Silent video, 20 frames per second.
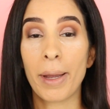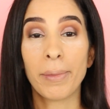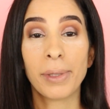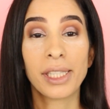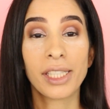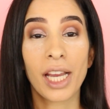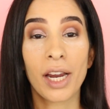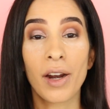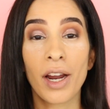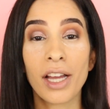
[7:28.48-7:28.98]
my
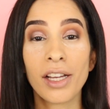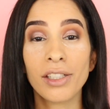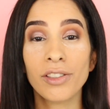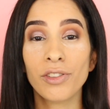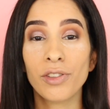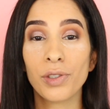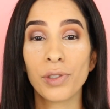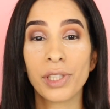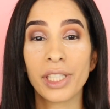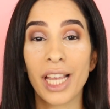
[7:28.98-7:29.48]

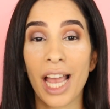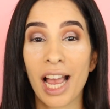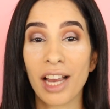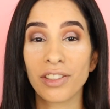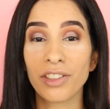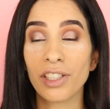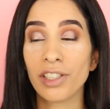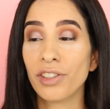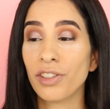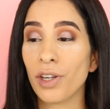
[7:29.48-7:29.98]
mascara, Juicy
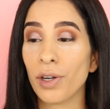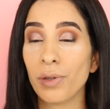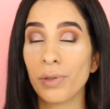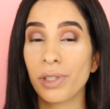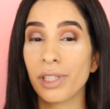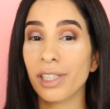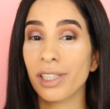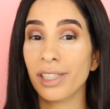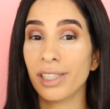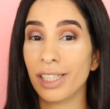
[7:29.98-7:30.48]
actually
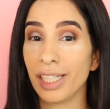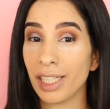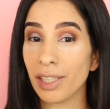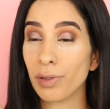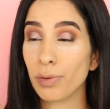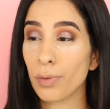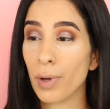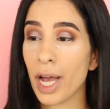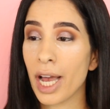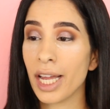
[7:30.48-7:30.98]
chose
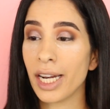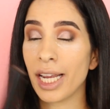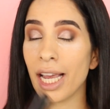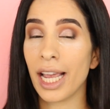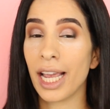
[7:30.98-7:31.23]
this one,